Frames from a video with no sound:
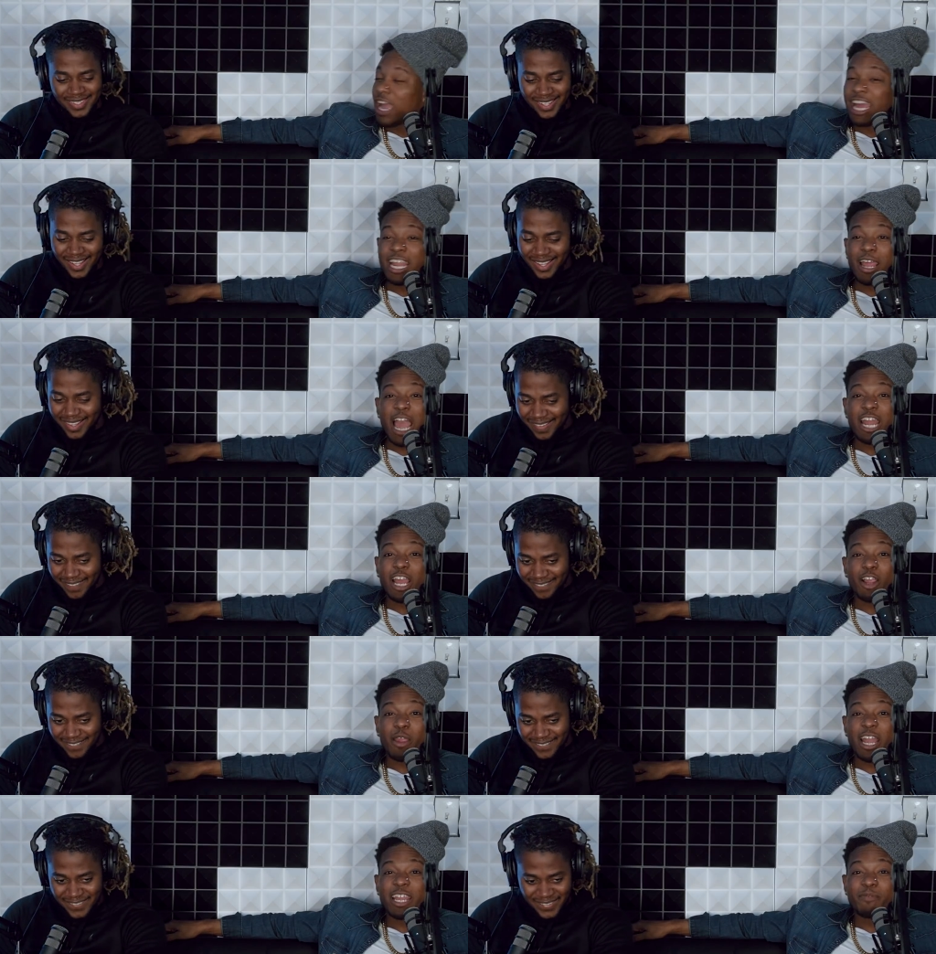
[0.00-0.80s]
Speaker 1: and I,
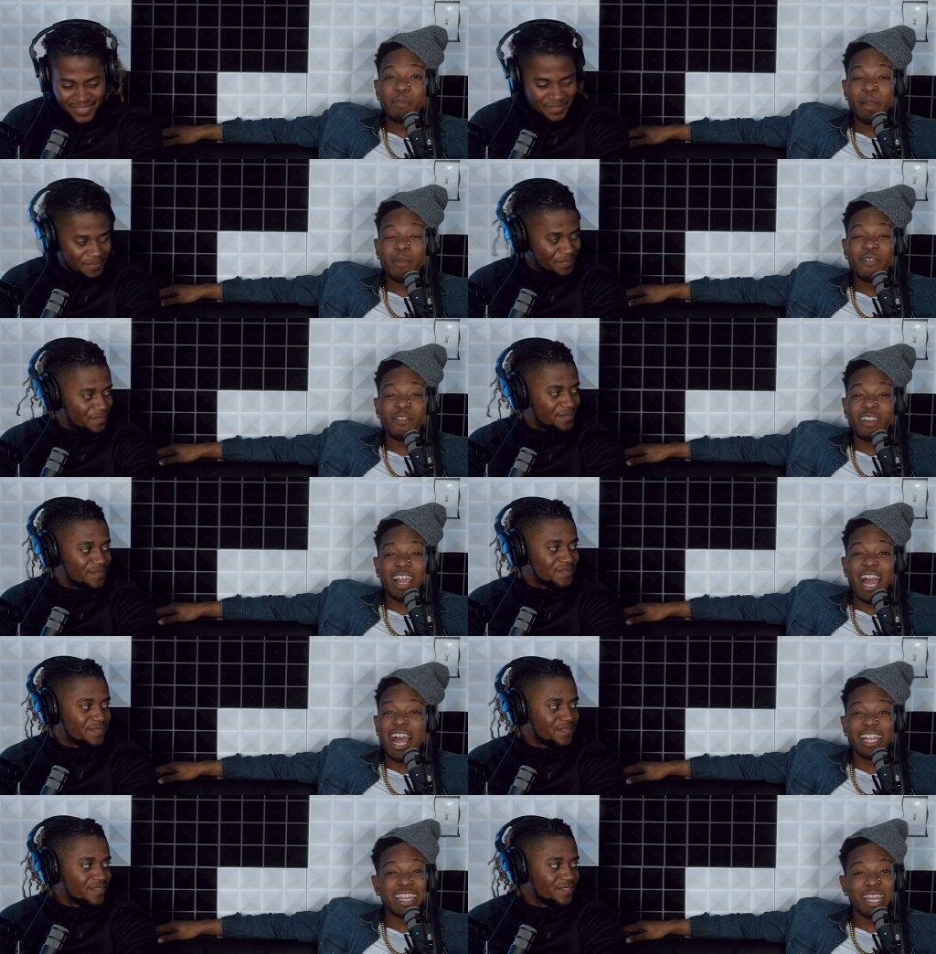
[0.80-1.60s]
I didn't probably even
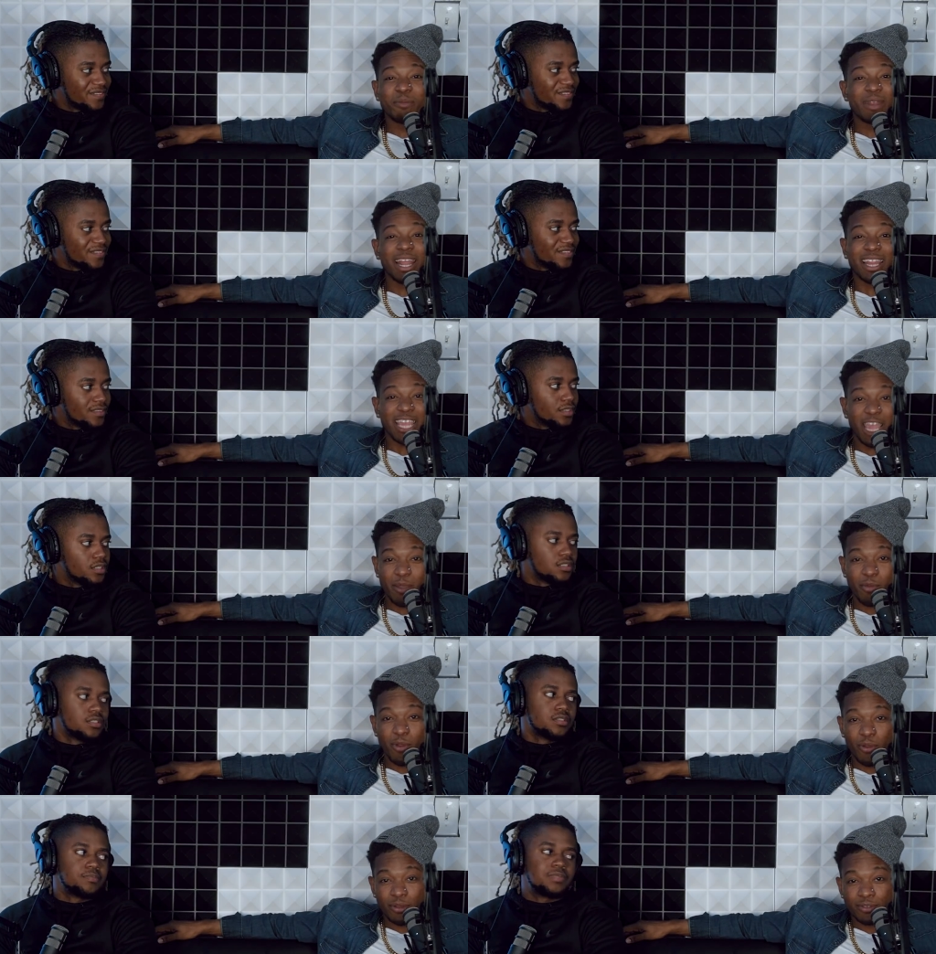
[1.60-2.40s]
Kartel i on
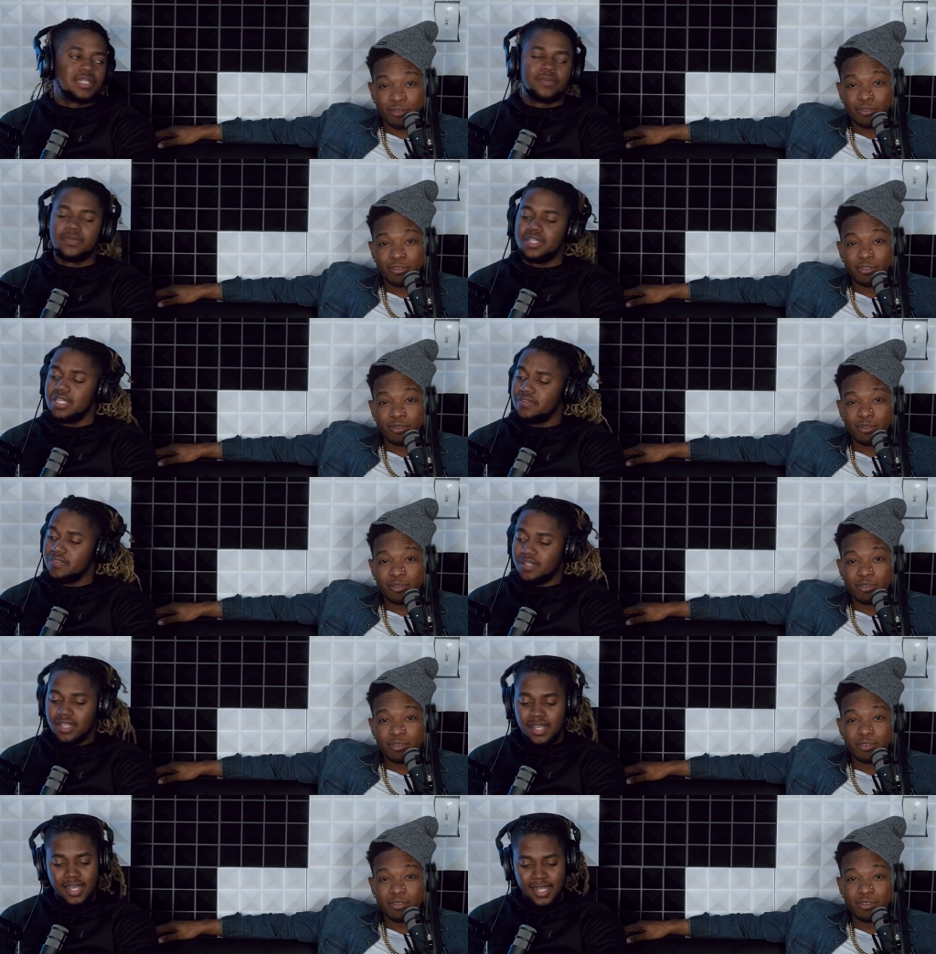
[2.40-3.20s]
not bro. I believe
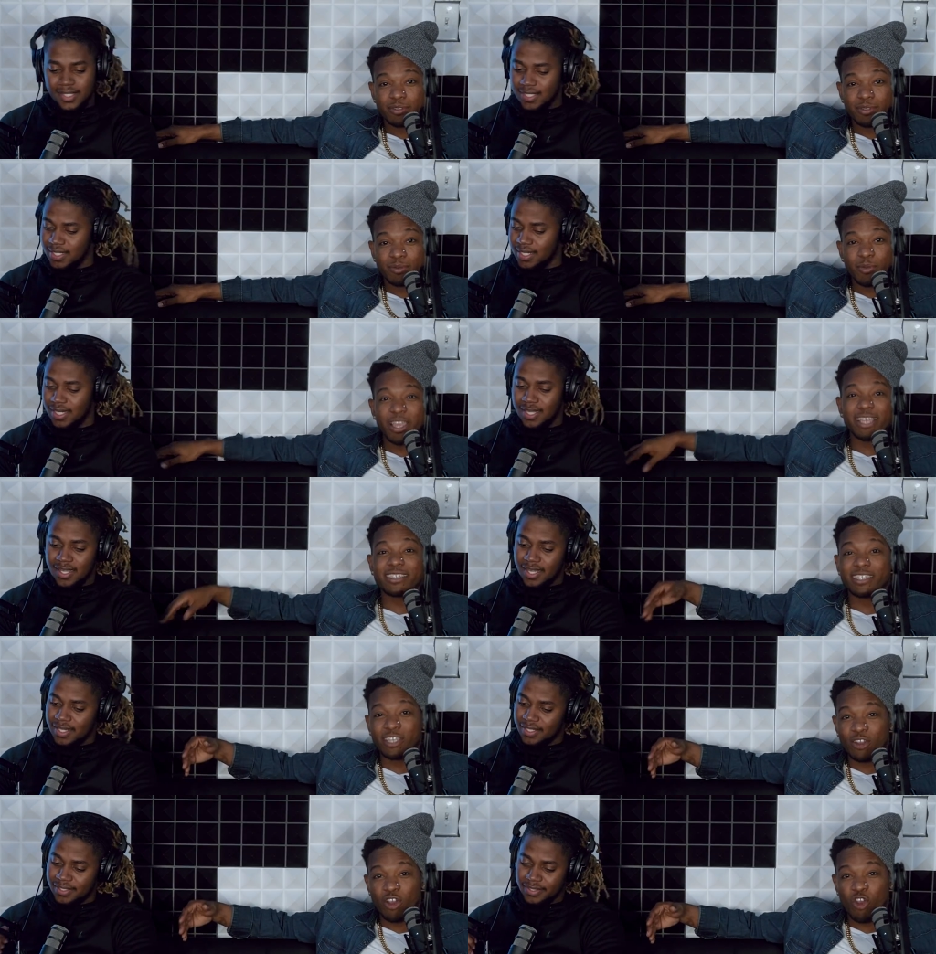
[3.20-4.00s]
Kartel.
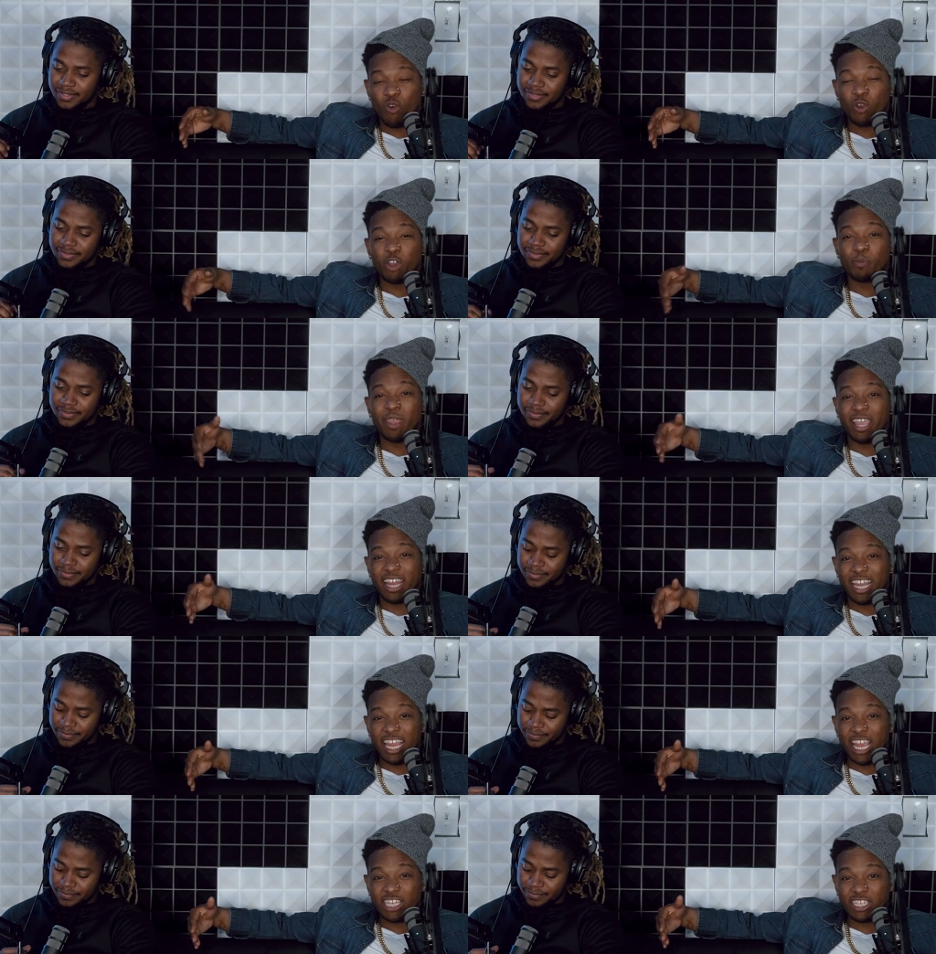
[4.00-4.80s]
But you know, with
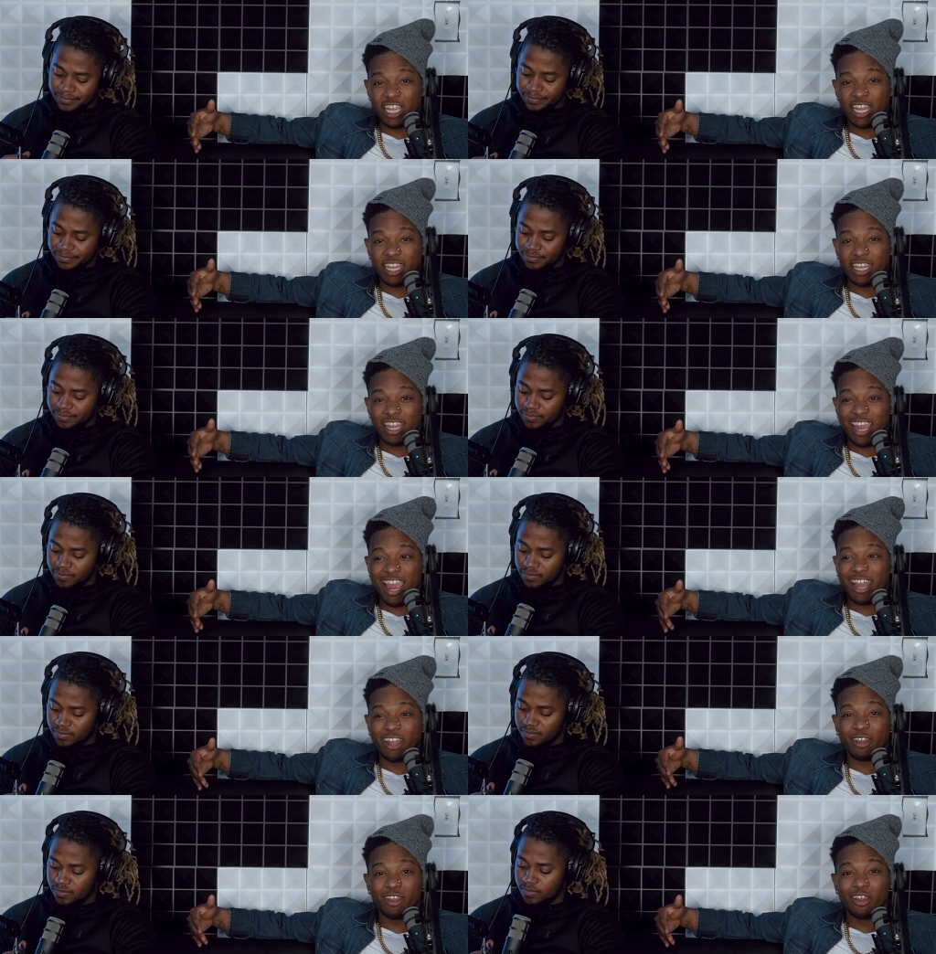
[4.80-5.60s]
speculation
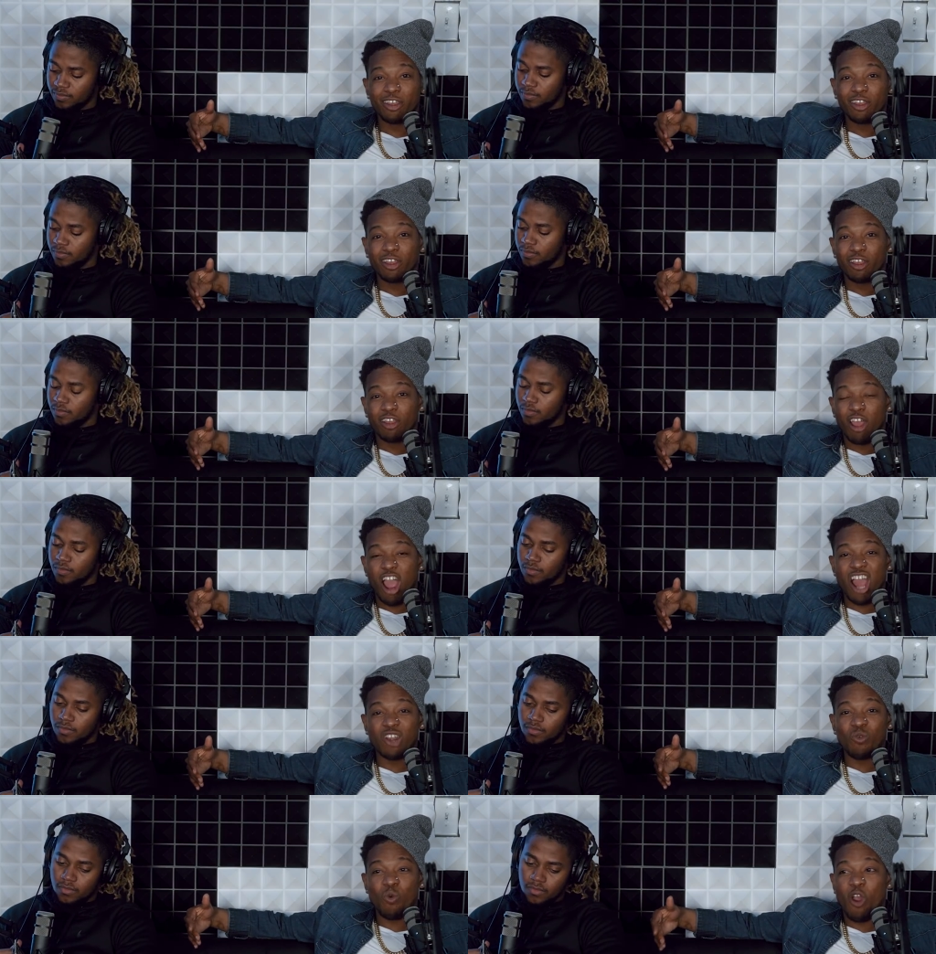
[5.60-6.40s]
and
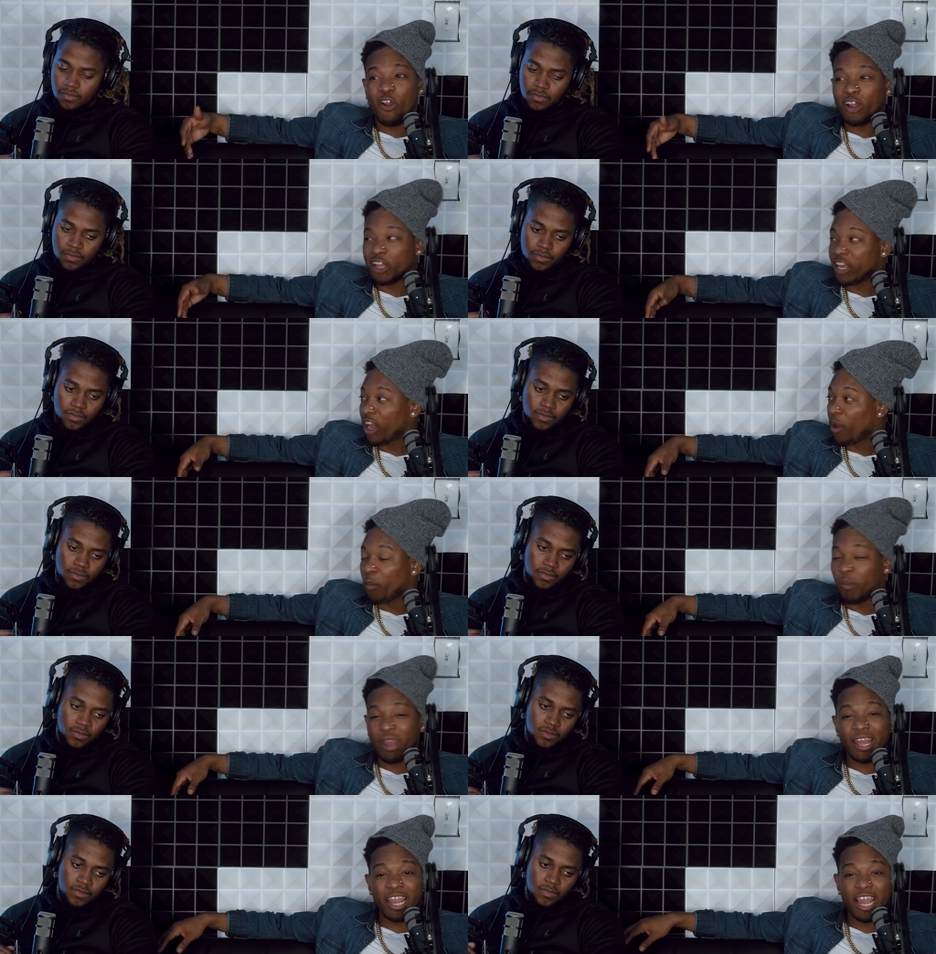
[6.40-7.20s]
unwarranted
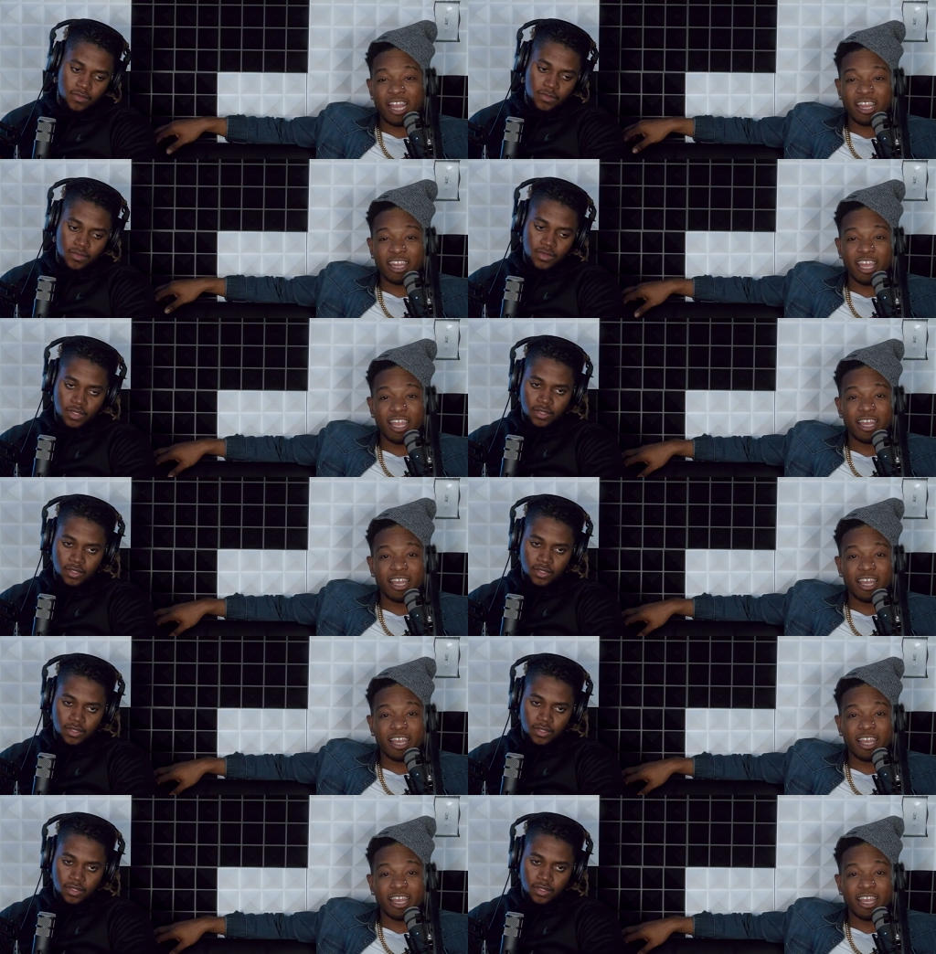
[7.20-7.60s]
opinions